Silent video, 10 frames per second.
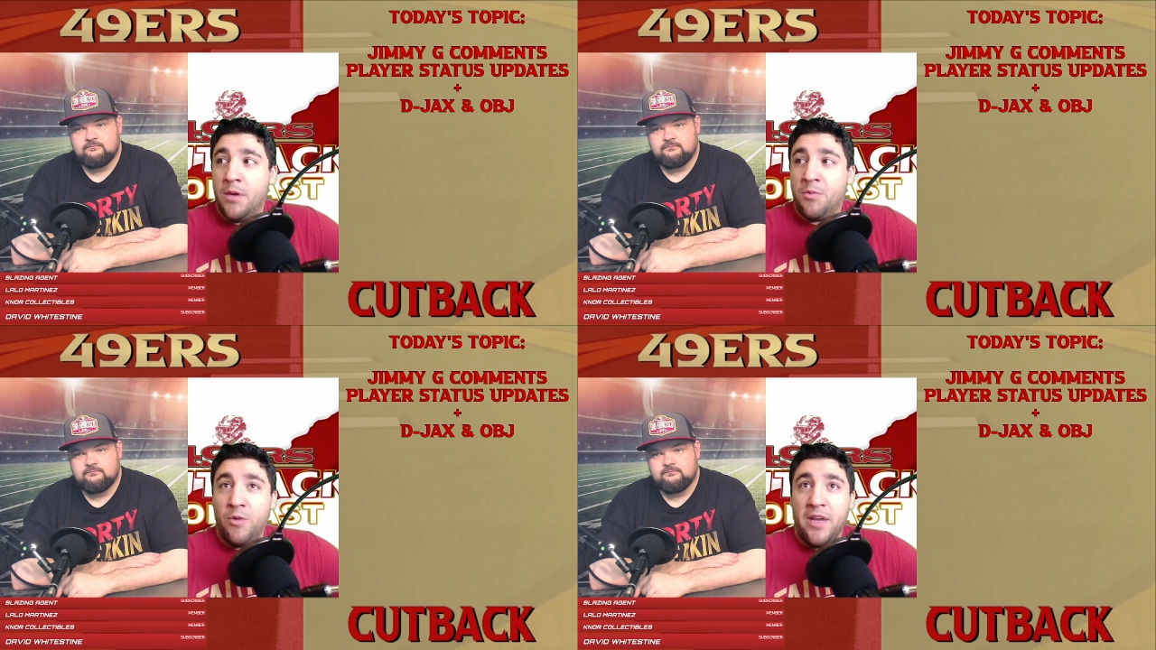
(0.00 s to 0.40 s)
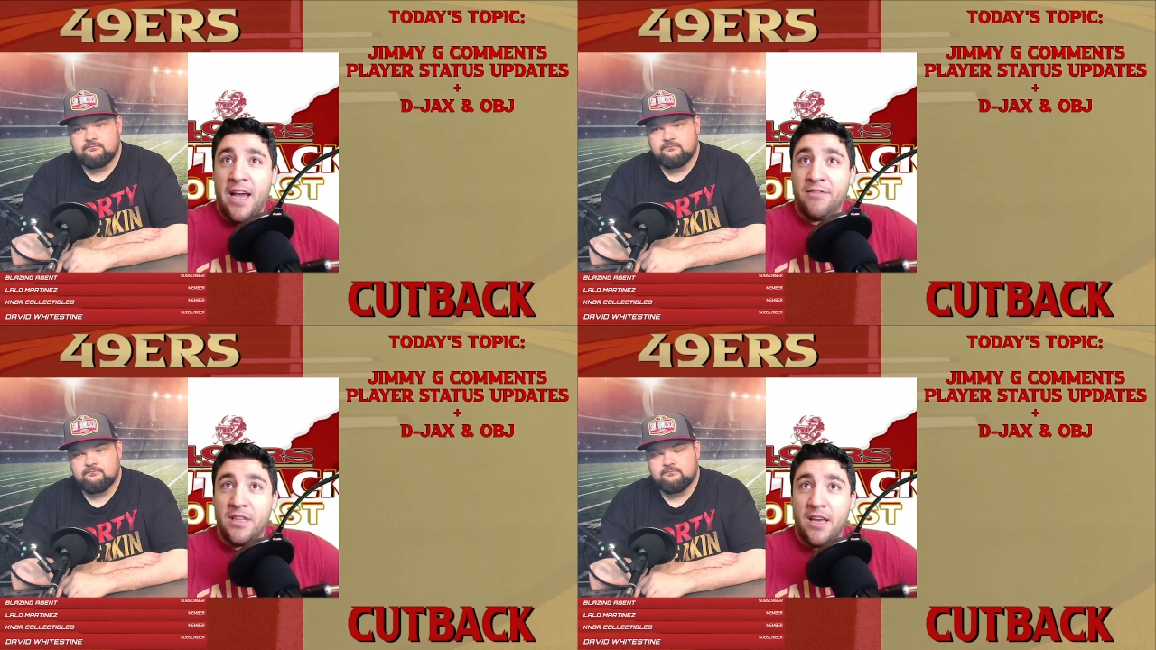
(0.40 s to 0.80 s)
Speaker 1: coming up the week
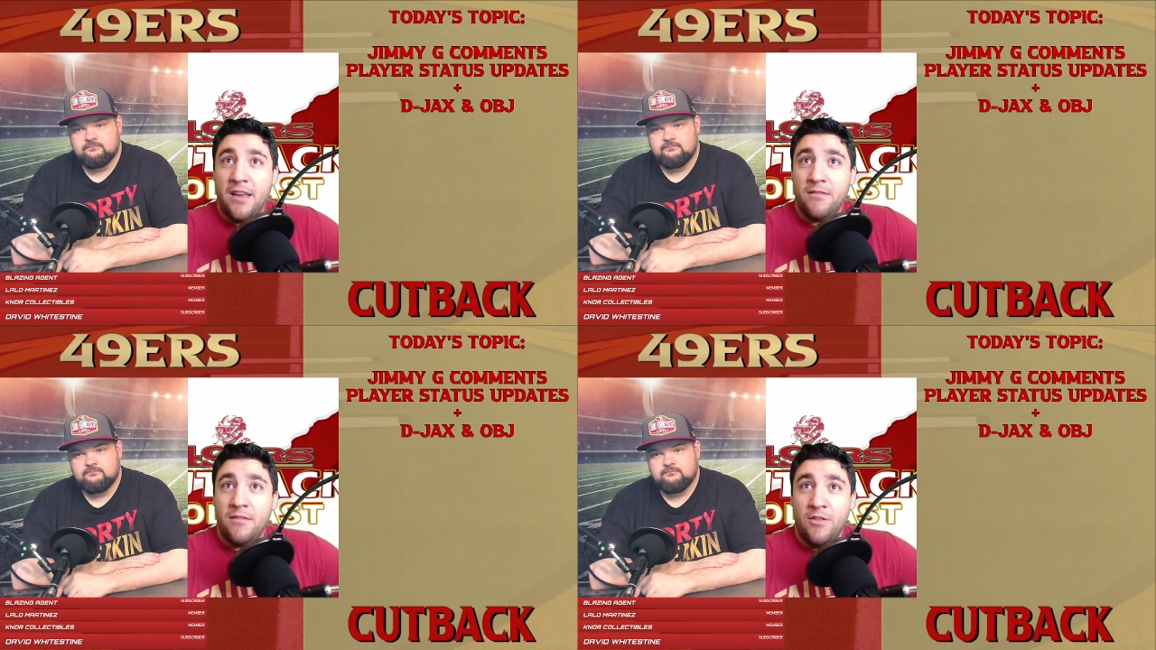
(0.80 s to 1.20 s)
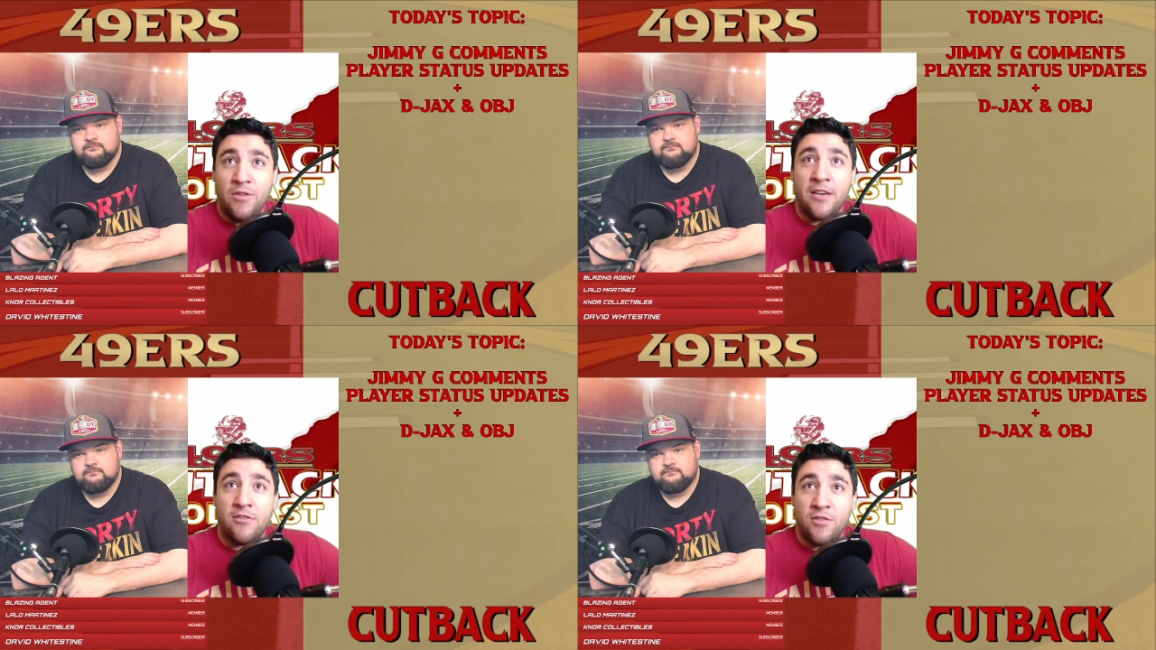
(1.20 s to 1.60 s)
after that.
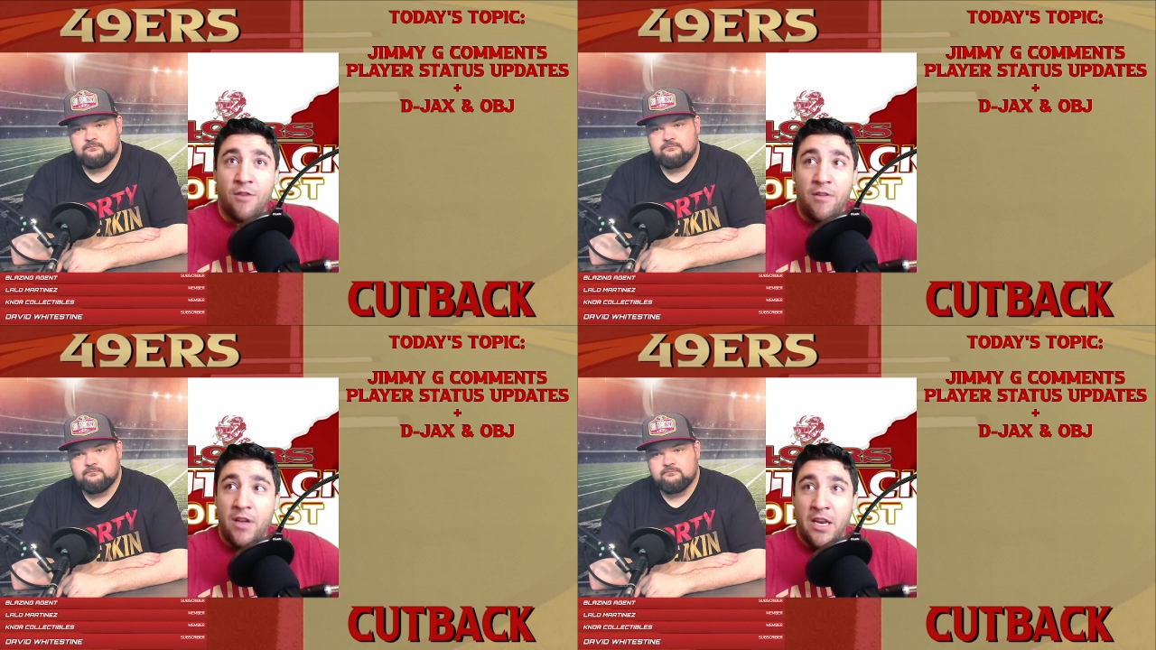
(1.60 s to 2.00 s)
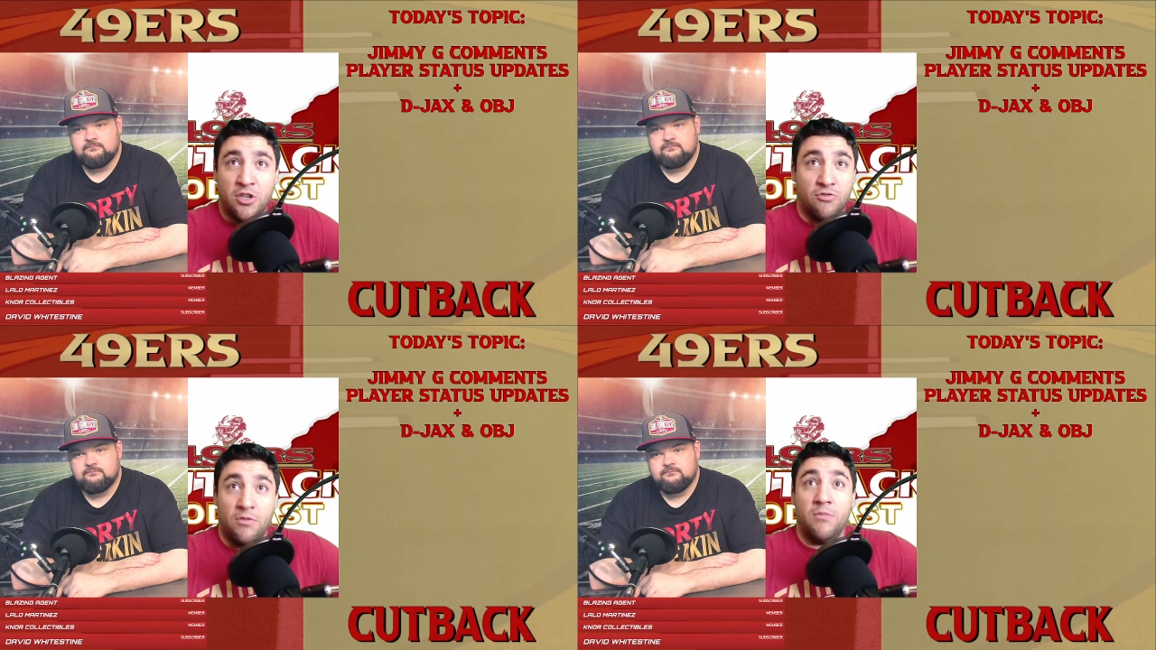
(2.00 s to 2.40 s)
You got yourself an
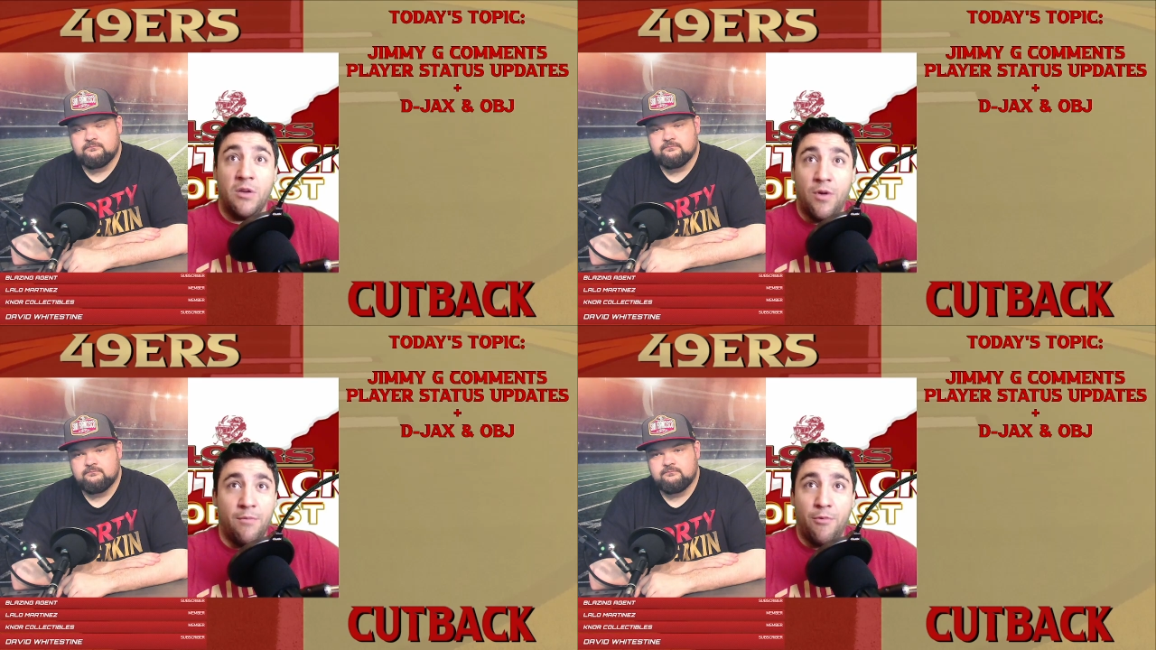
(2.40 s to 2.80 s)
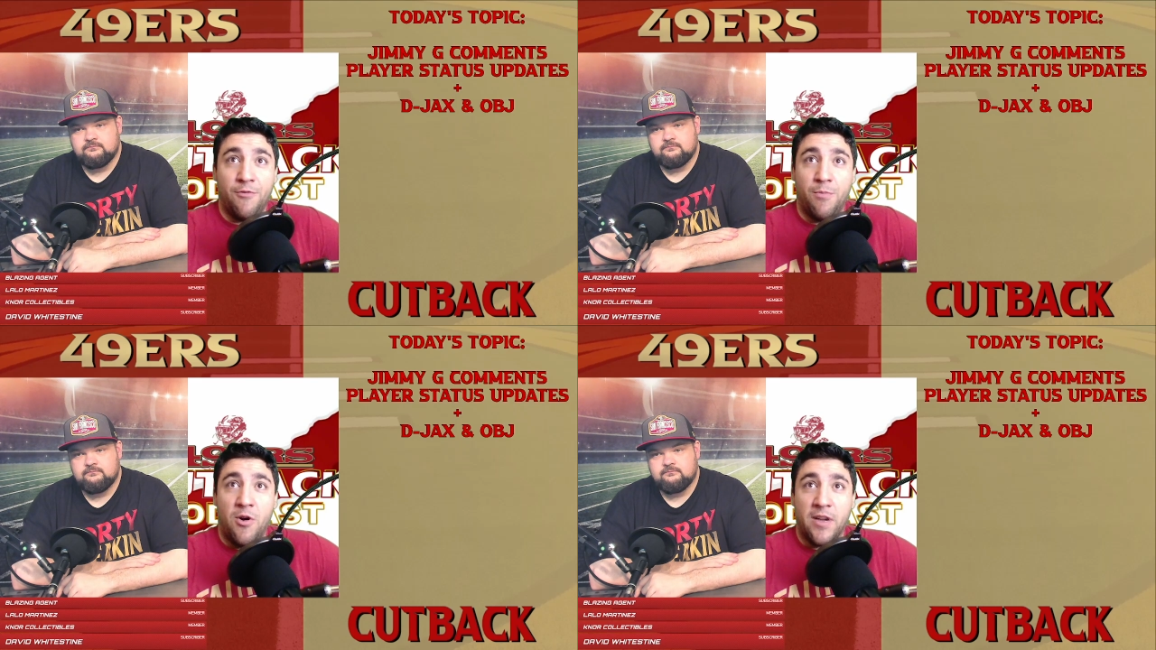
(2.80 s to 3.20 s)
extremely winnable
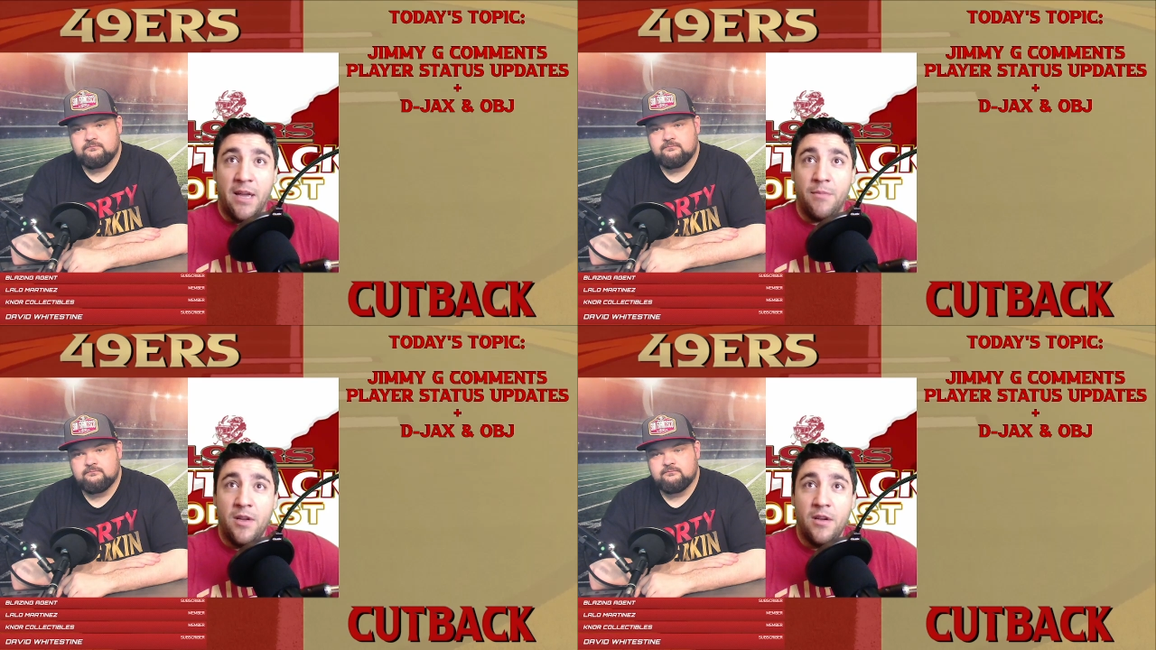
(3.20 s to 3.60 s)
football game